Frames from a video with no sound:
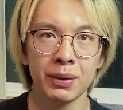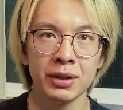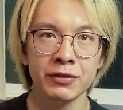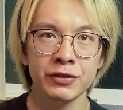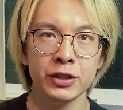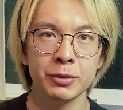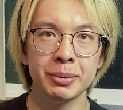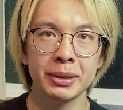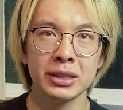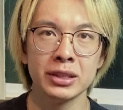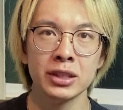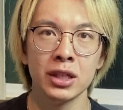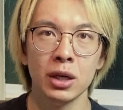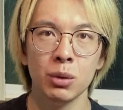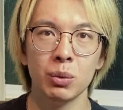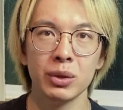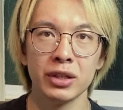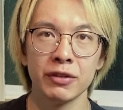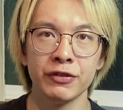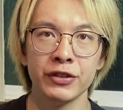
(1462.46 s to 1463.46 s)
a few builds
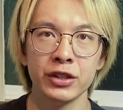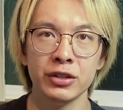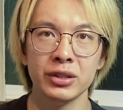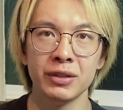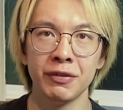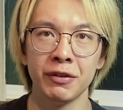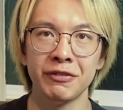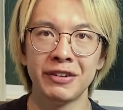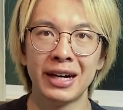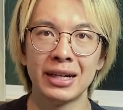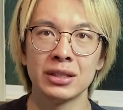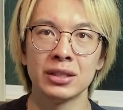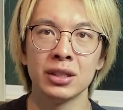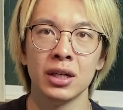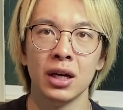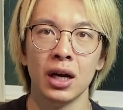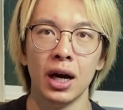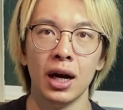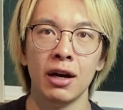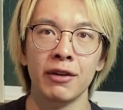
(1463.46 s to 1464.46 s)
with a few different values
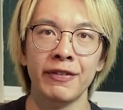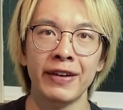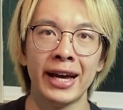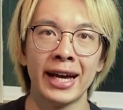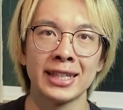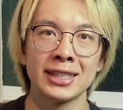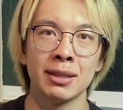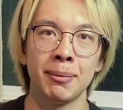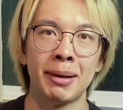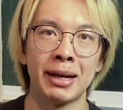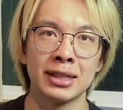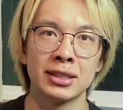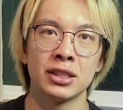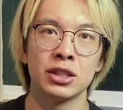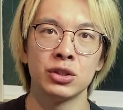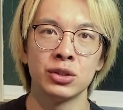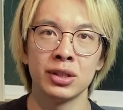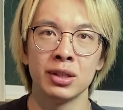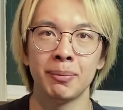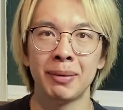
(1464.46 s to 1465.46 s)
of XMX
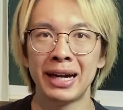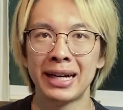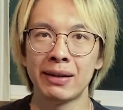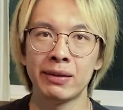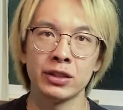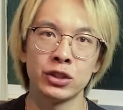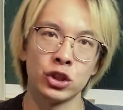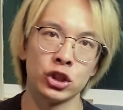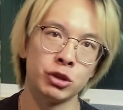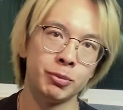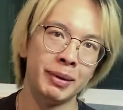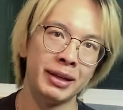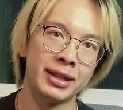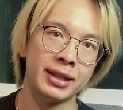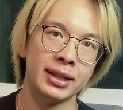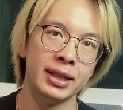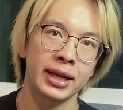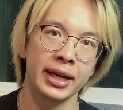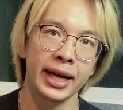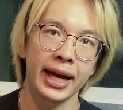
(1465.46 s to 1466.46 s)
using the binary search method,